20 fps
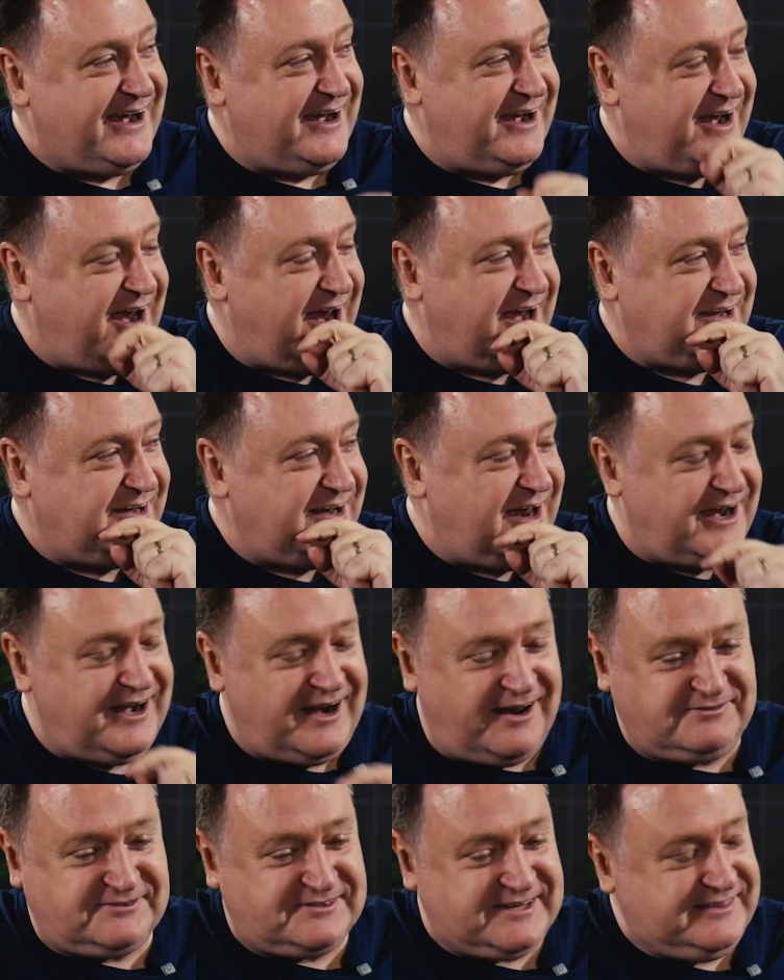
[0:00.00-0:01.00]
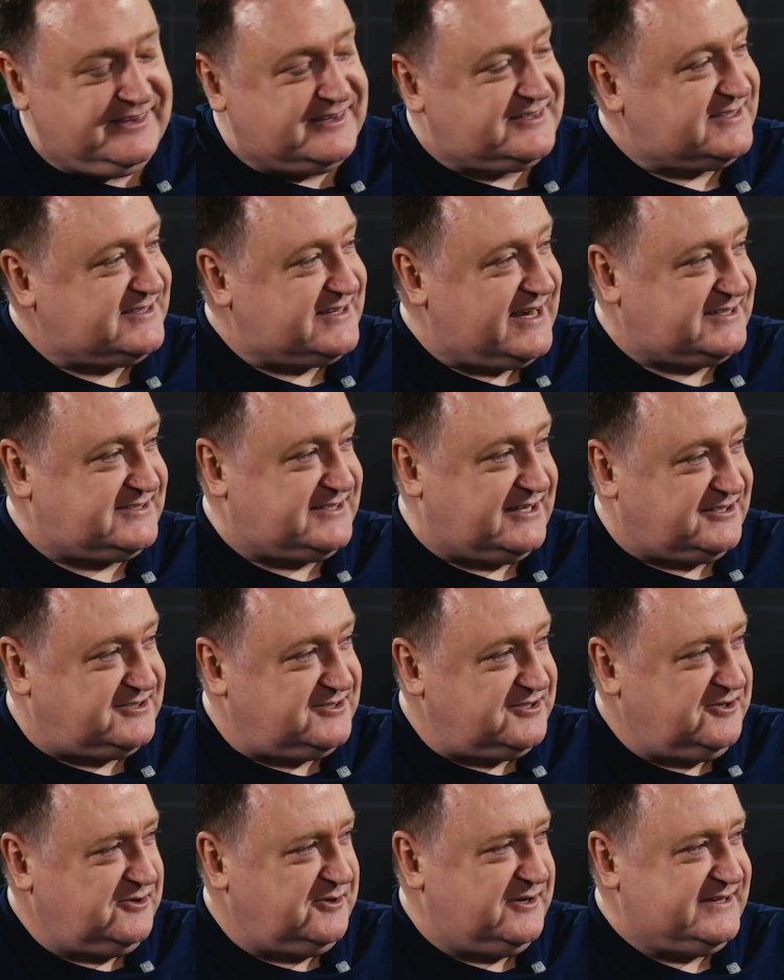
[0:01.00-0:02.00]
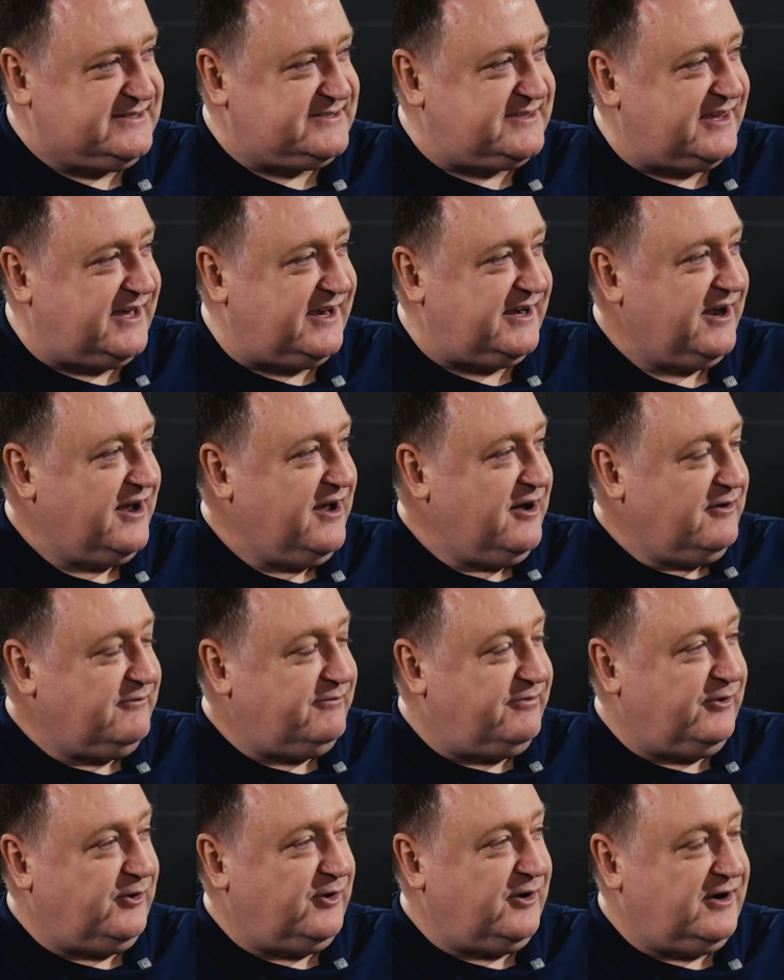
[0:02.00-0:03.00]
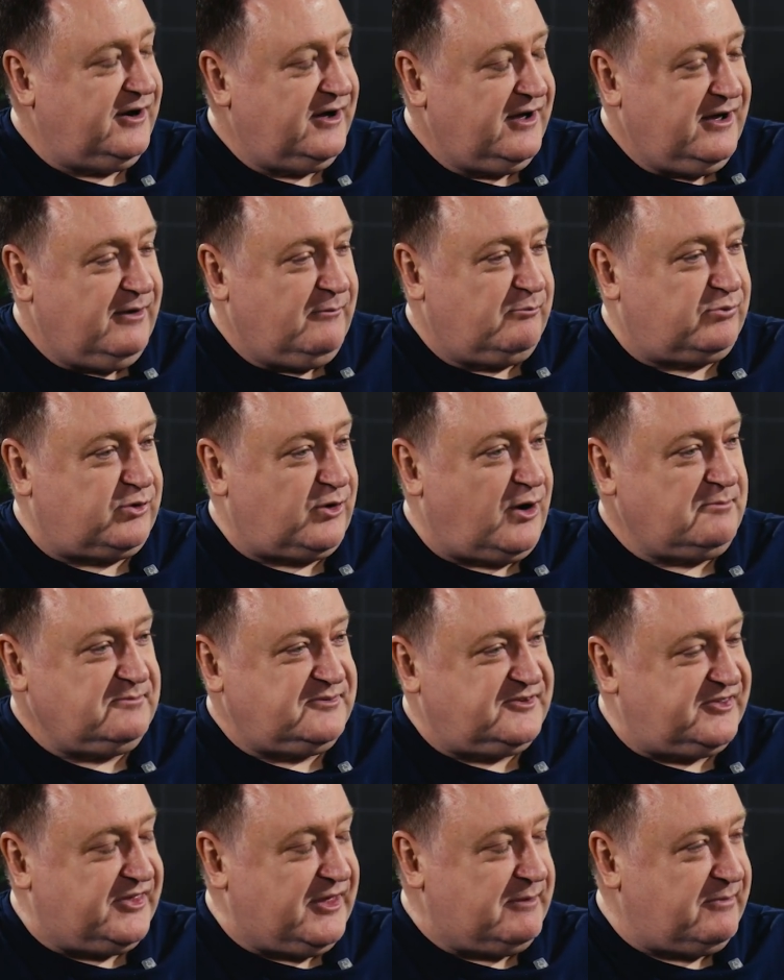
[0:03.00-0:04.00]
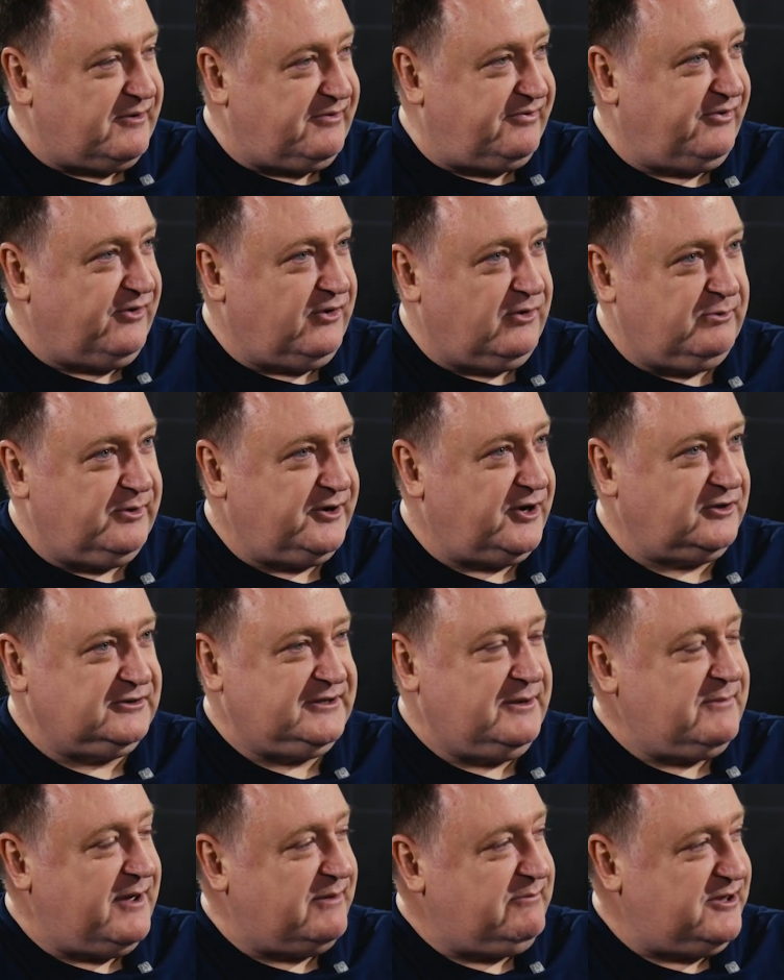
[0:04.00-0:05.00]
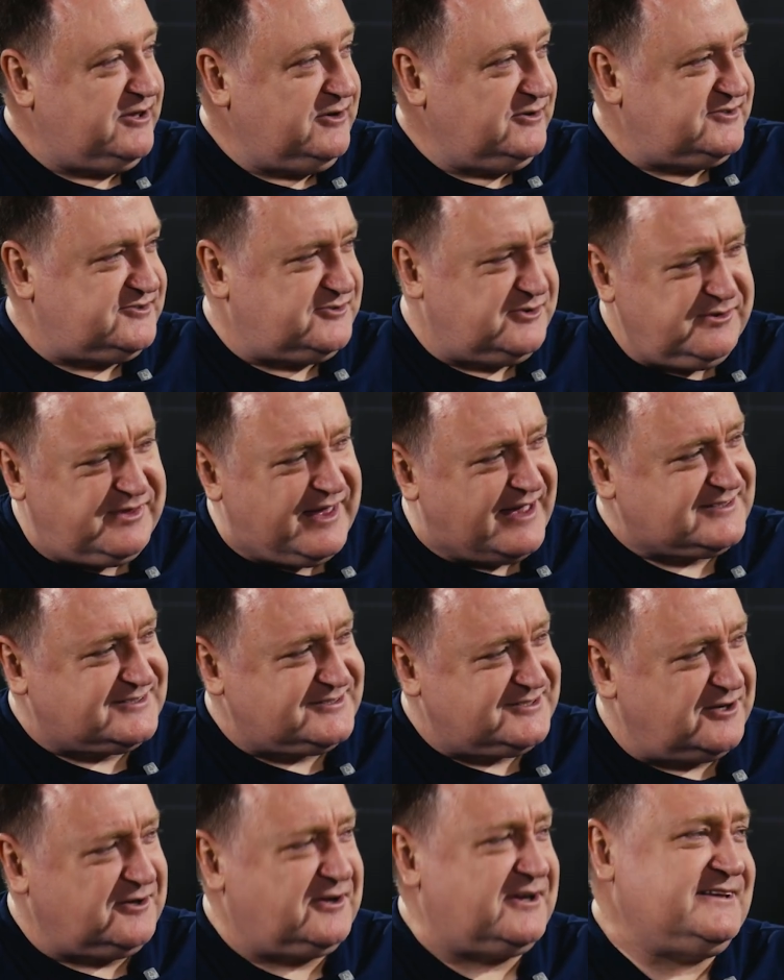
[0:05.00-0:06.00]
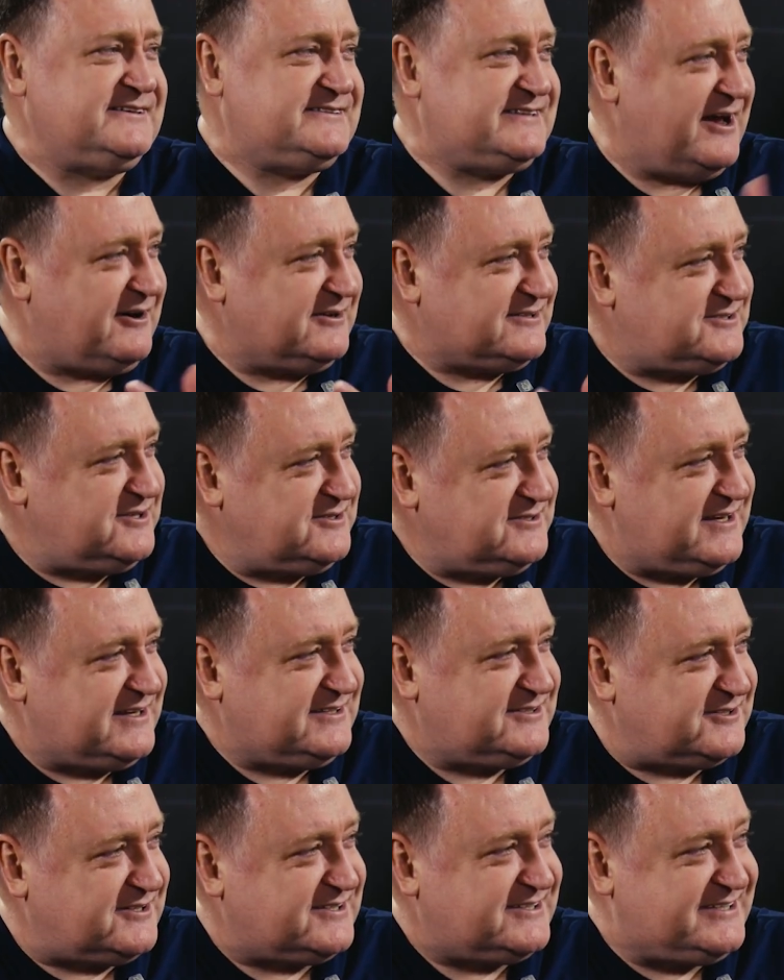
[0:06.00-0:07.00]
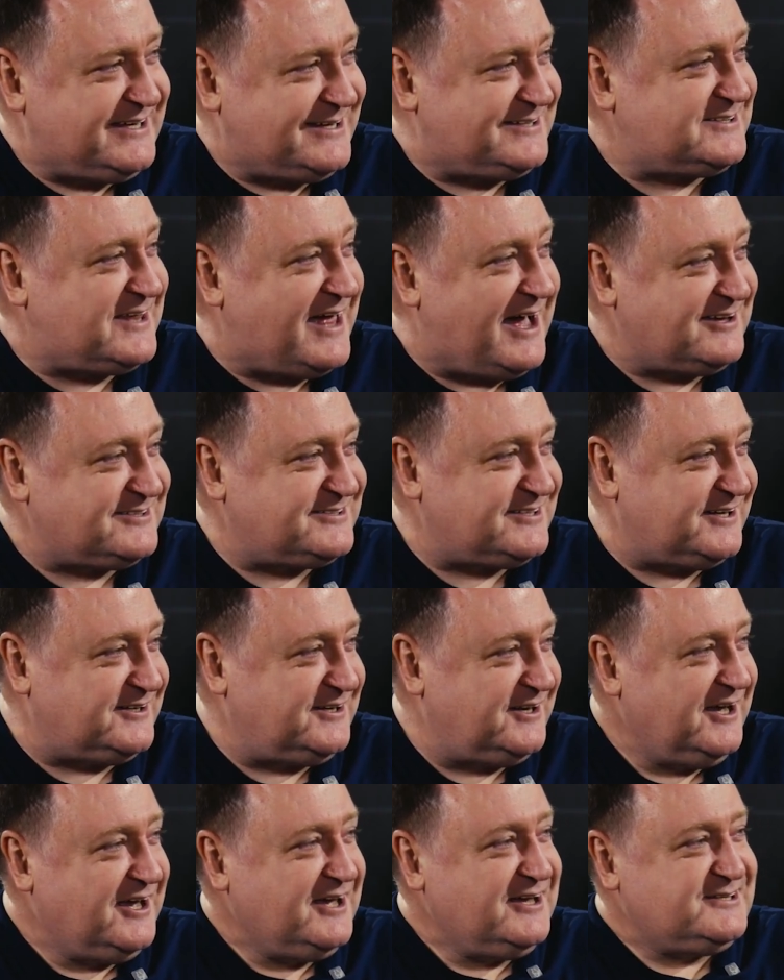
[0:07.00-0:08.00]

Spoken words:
And I've seen this in testing too, is that for prompts that before would only maybe use 2,000 tokens, now it's using sort of 6,000.